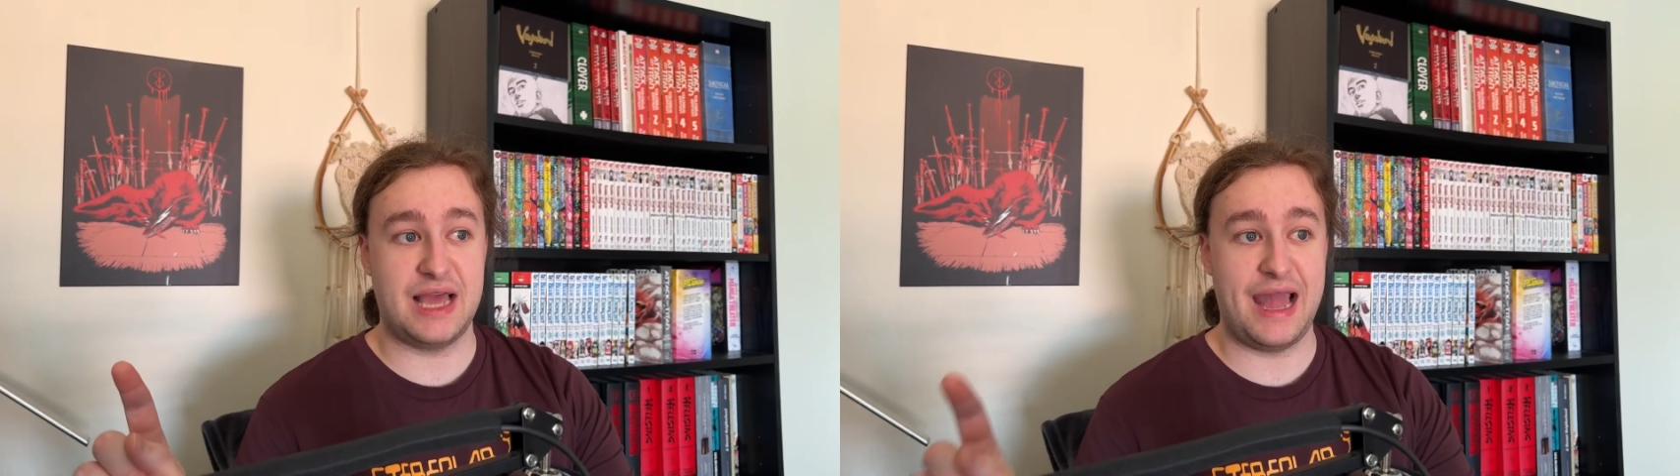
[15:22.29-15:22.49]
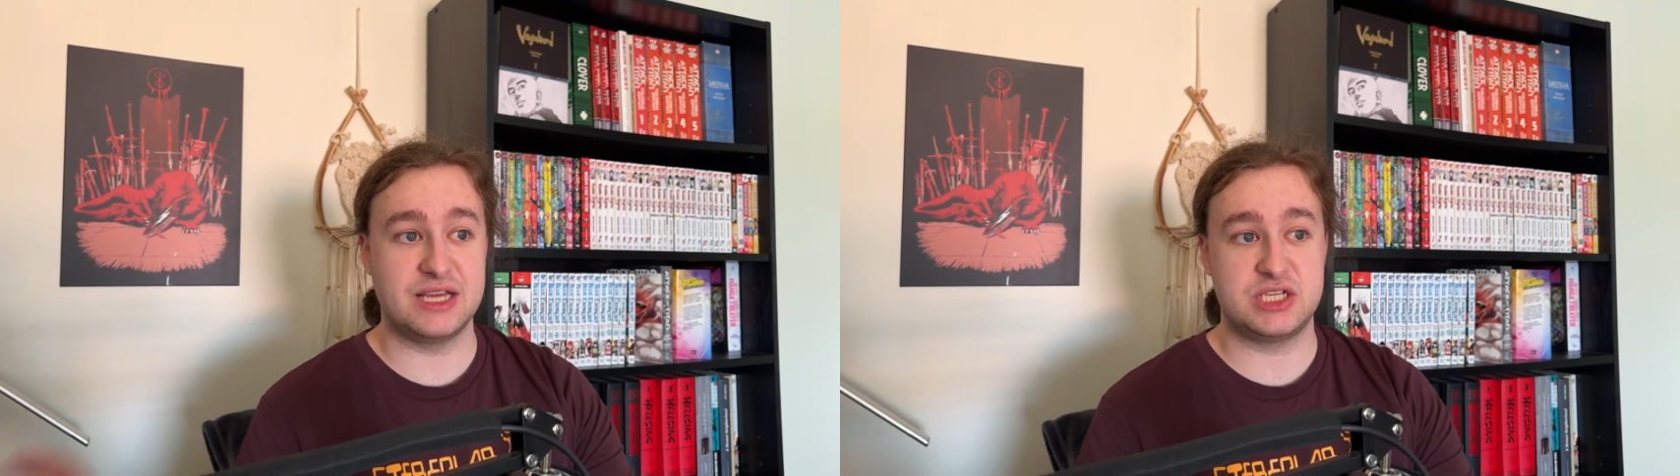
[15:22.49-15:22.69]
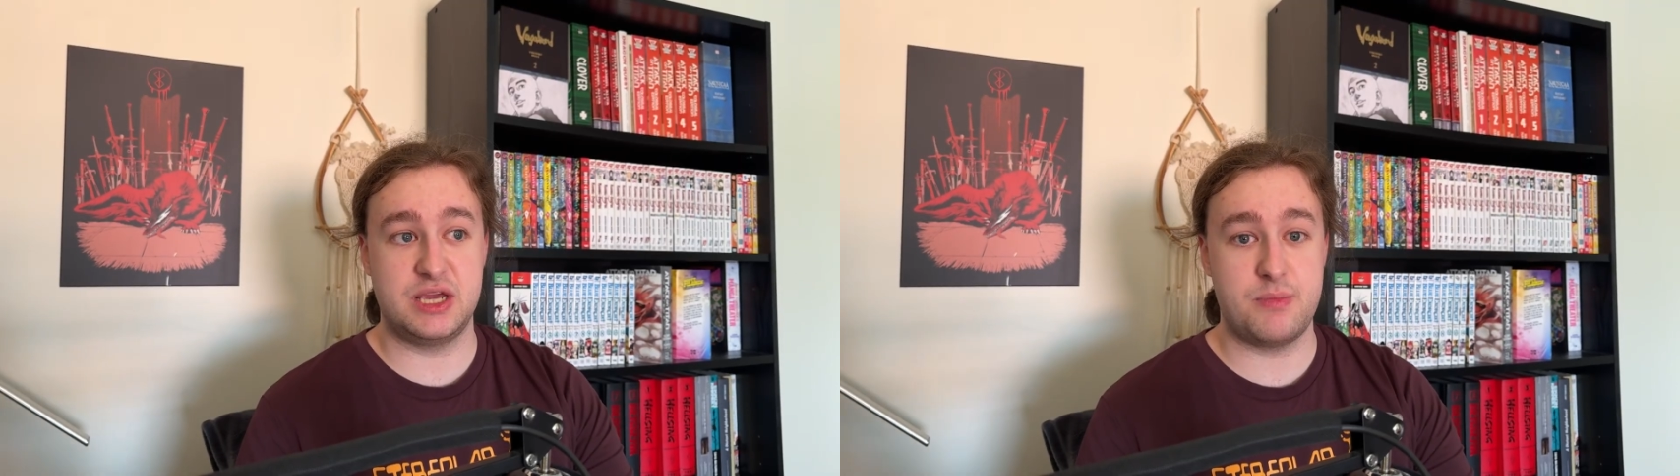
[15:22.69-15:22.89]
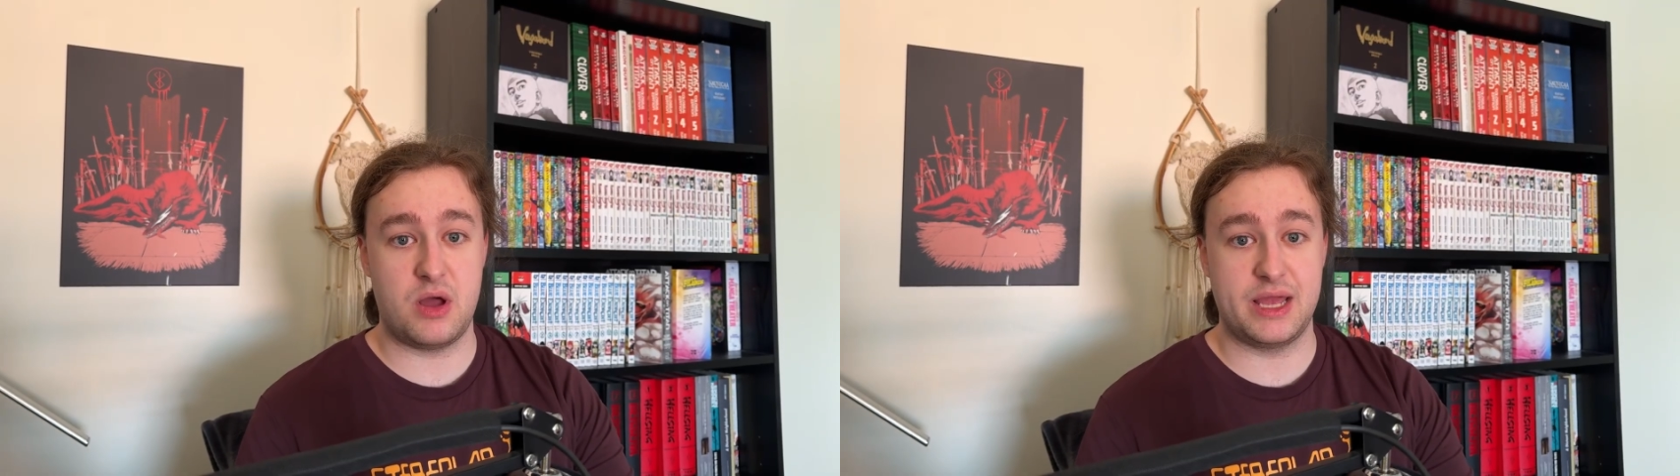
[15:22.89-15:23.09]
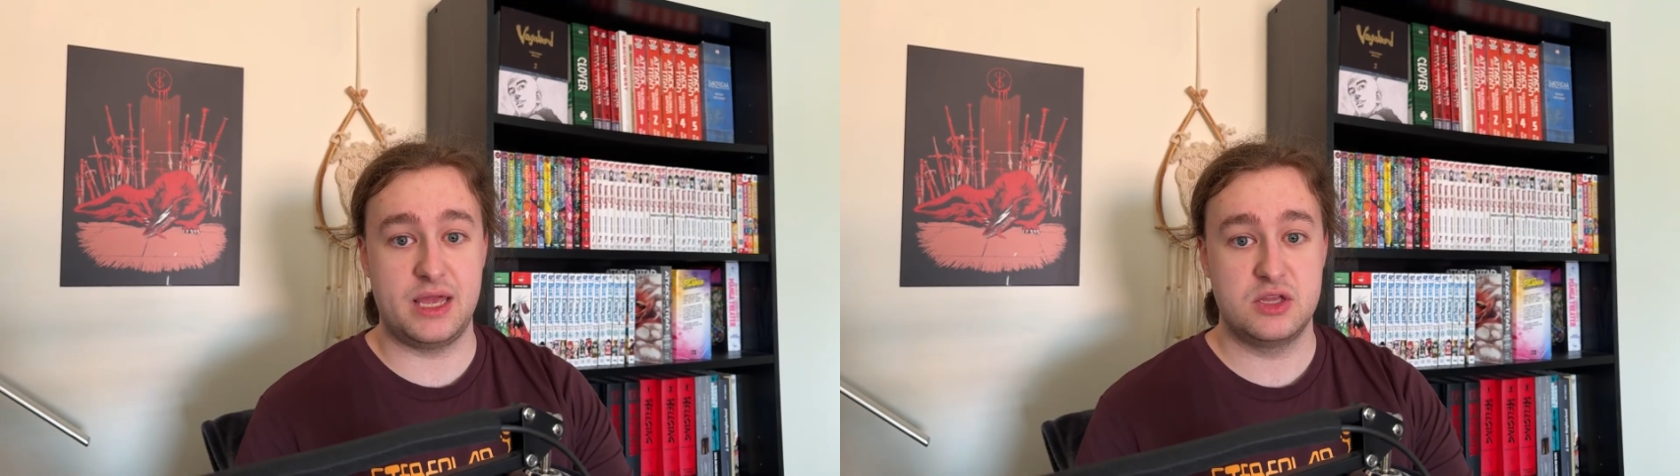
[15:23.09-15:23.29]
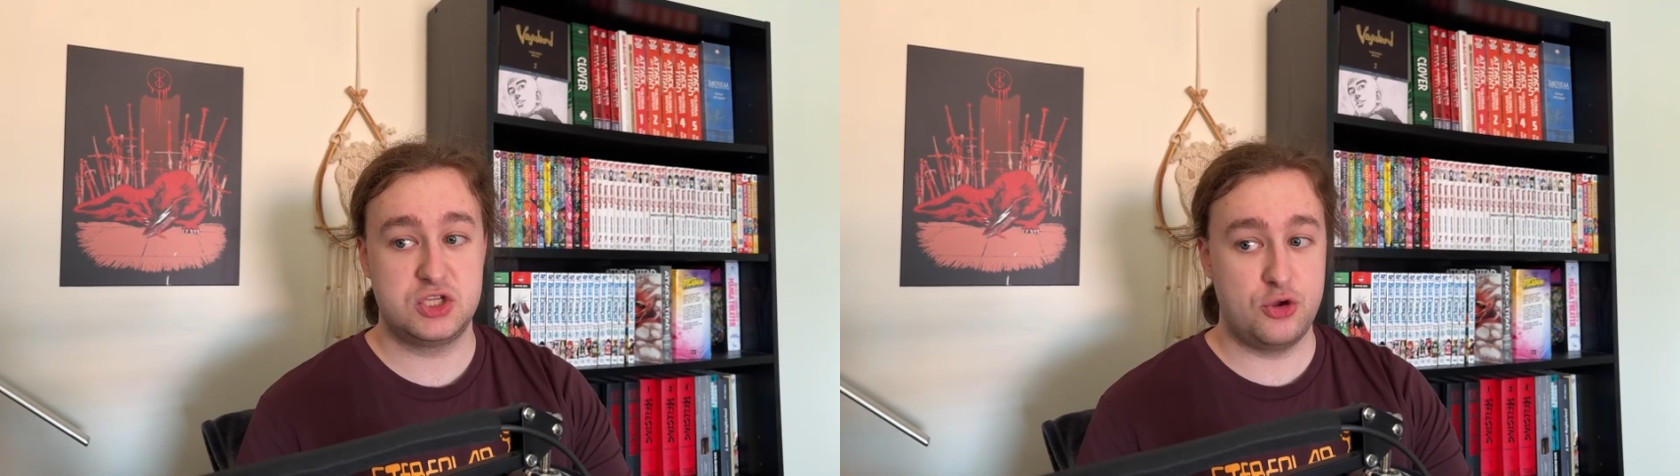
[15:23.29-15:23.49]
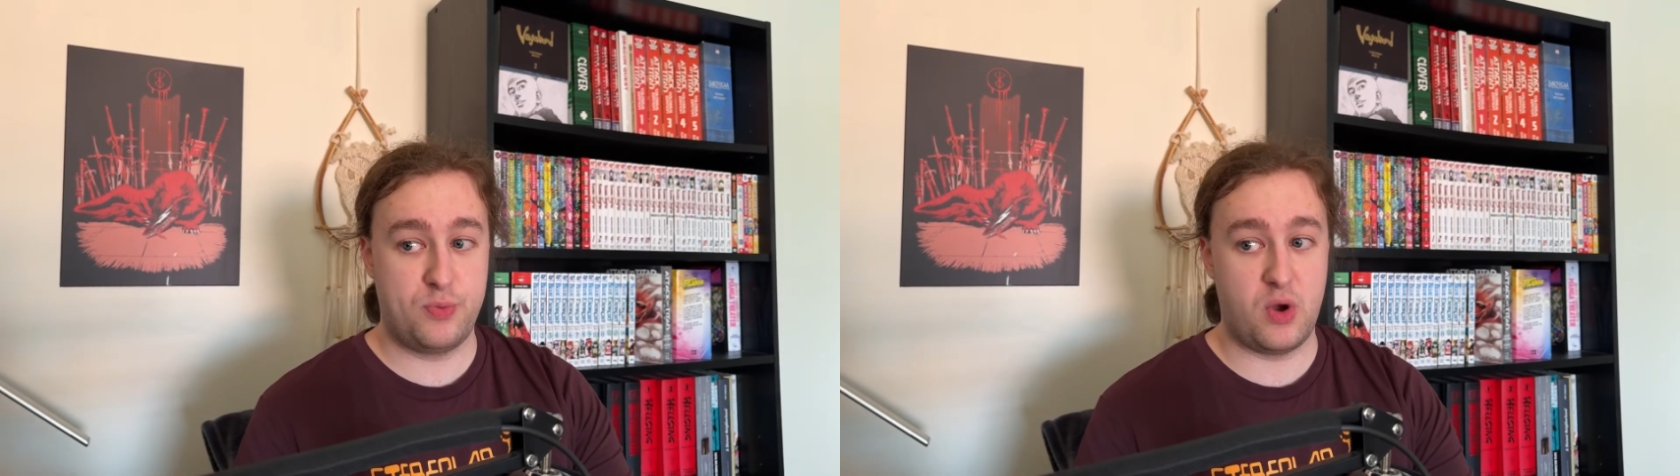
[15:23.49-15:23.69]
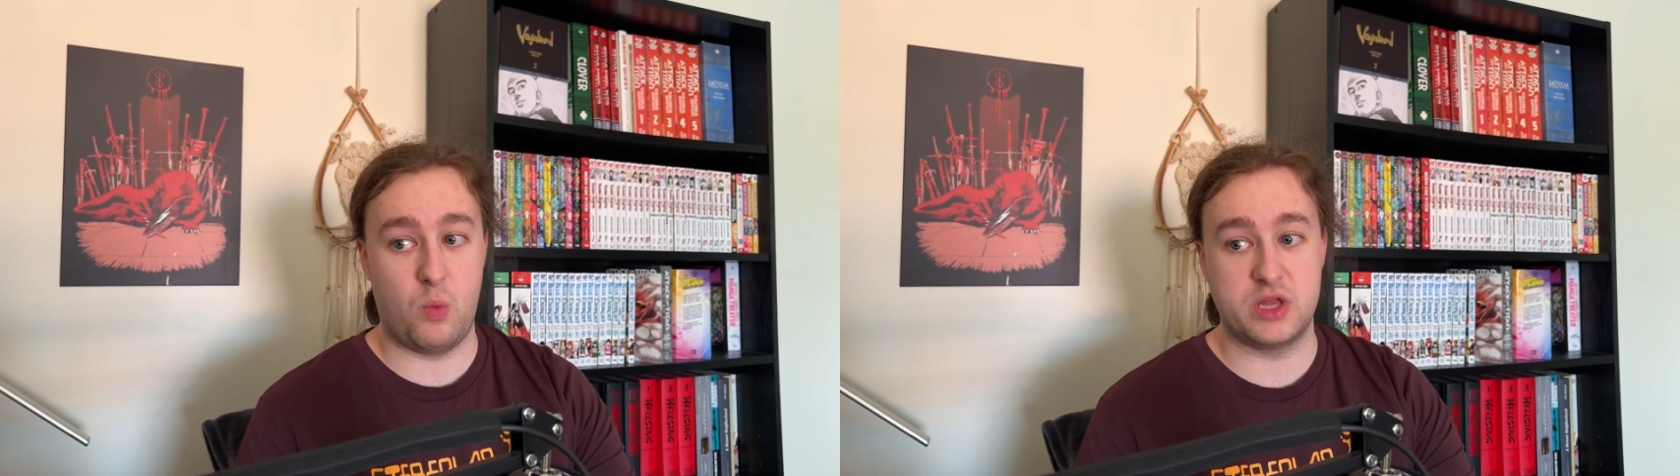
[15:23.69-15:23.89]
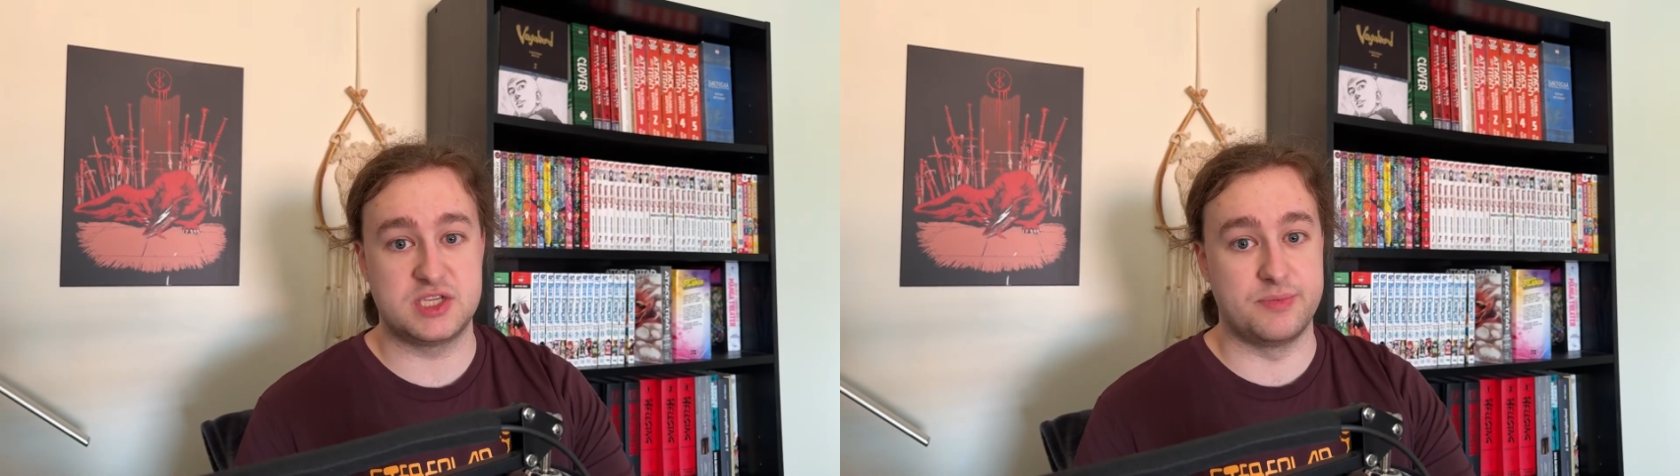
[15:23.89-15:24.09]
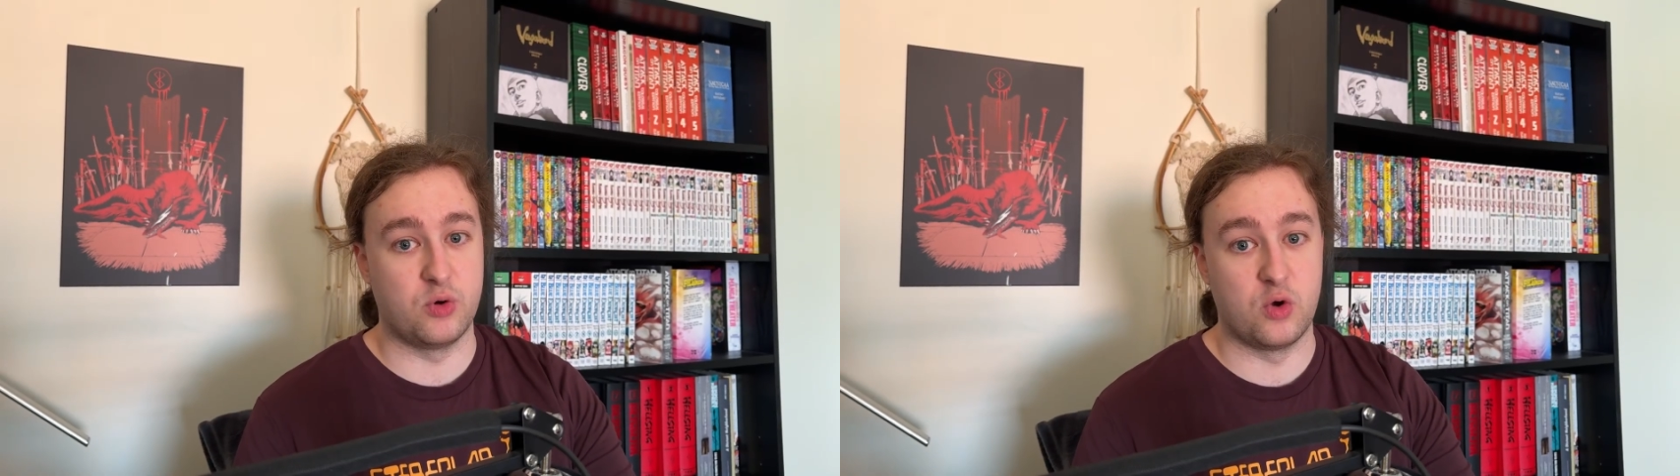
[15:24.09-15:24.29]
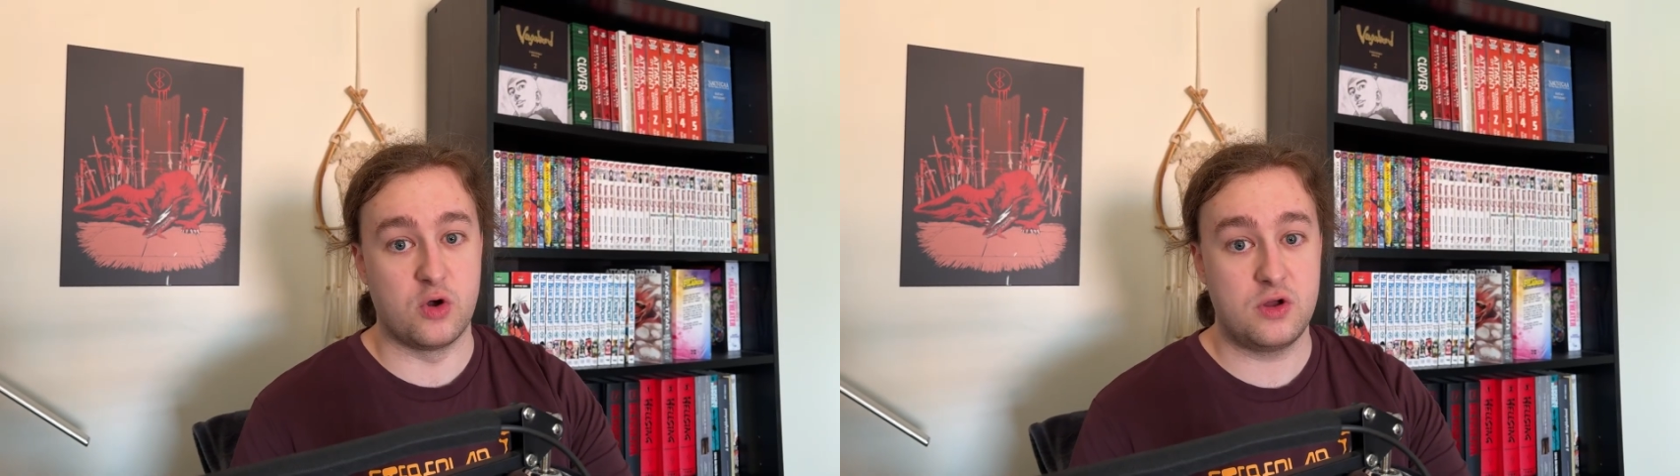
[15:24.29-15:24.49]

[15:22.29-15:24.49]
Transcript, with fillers: HDMI 2.1 support